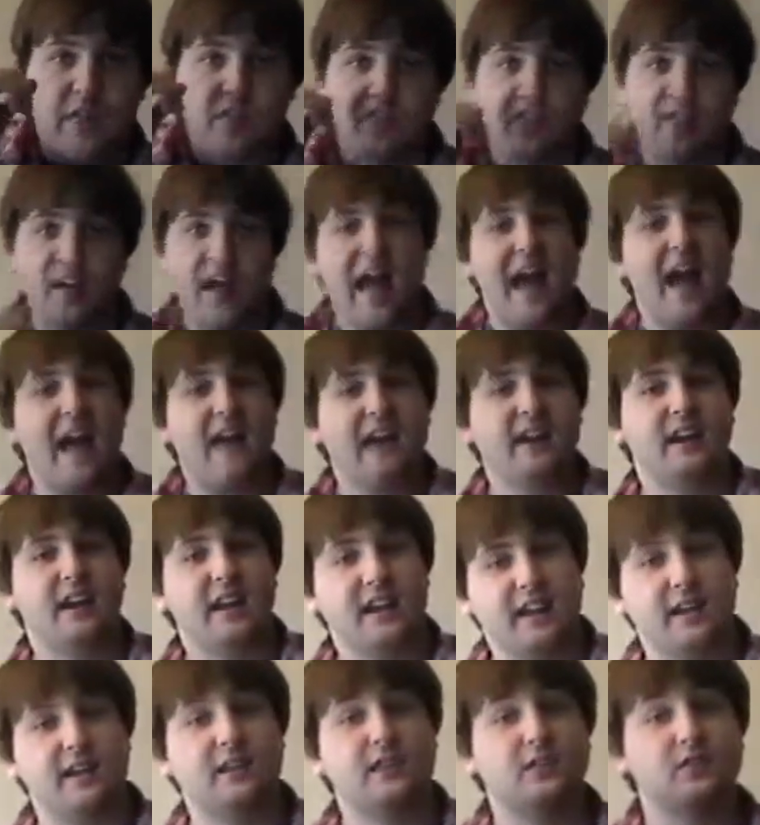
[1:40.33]
That
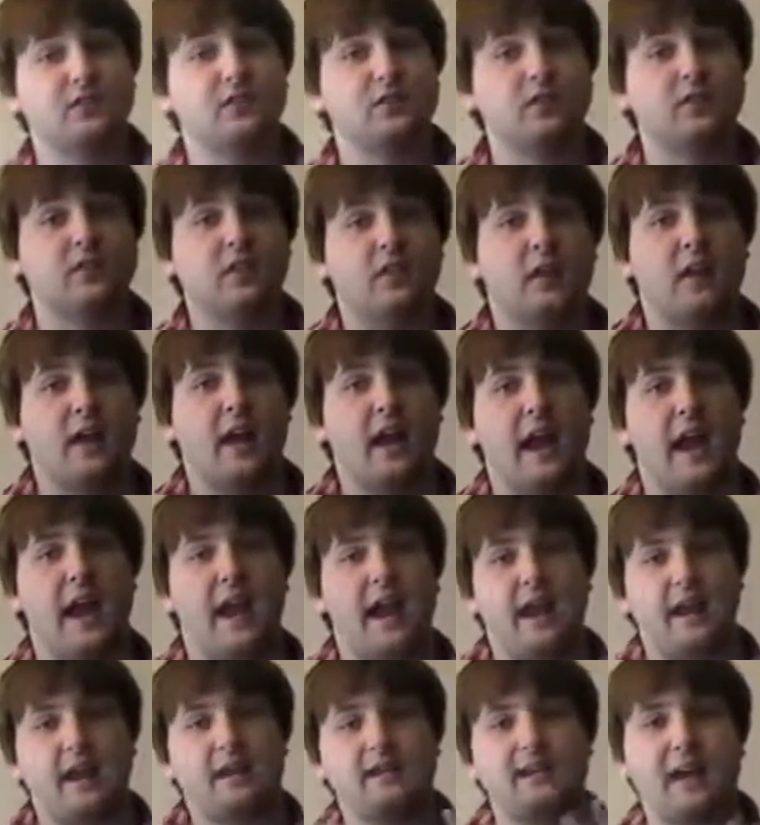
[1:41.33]
is
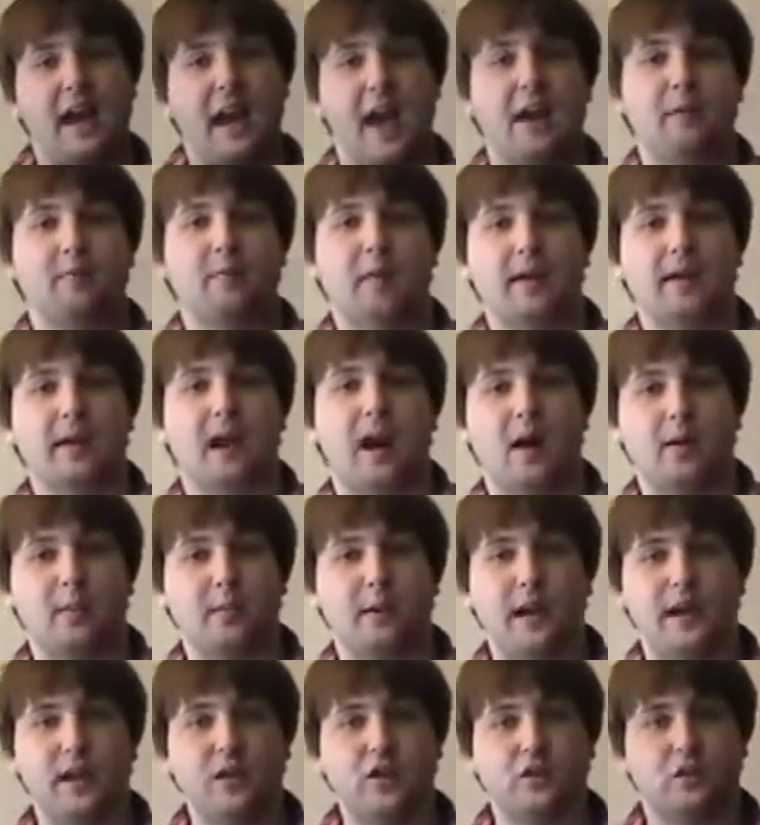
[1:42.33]
a attack by
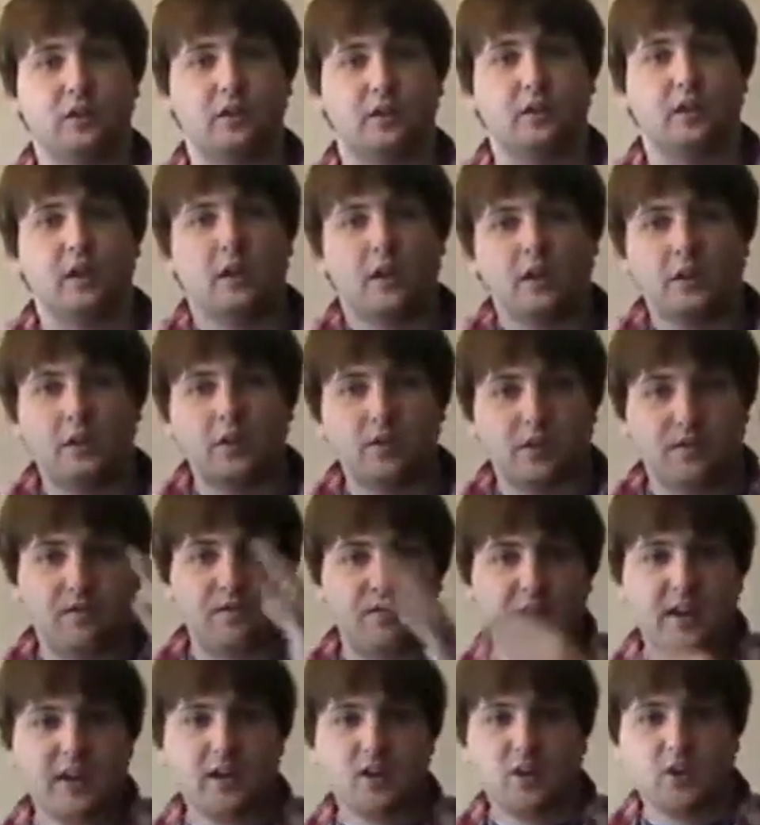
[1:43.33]
combination. You
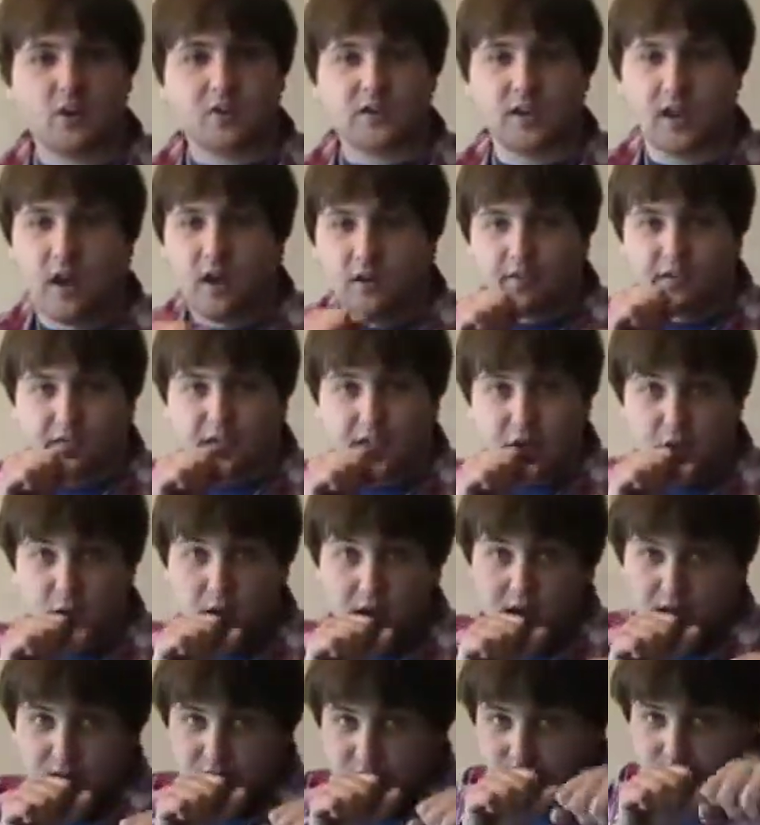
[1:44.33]
defend yourself and then you
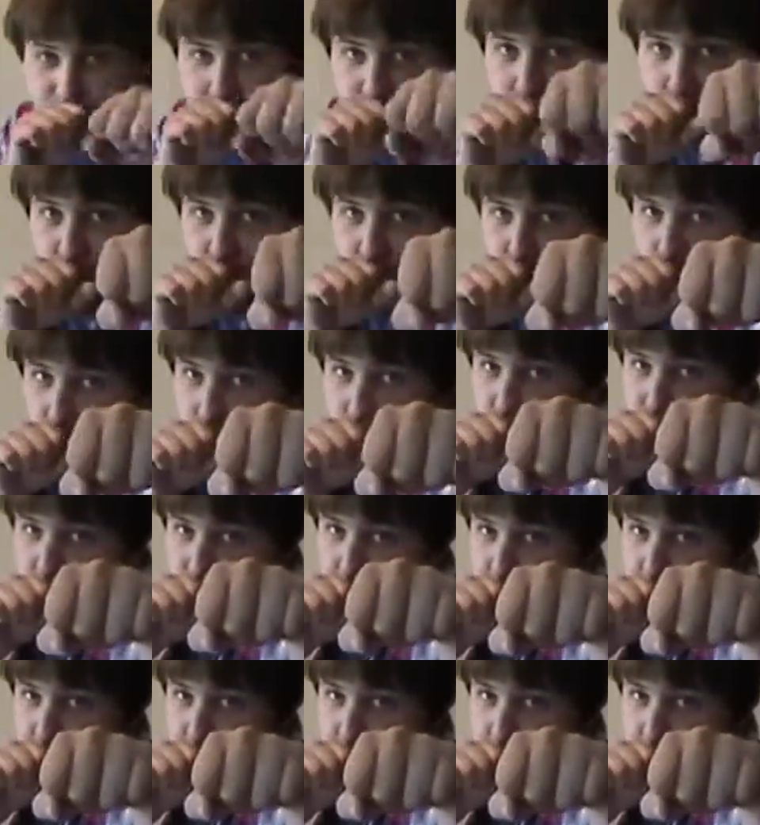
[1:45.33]
hit them with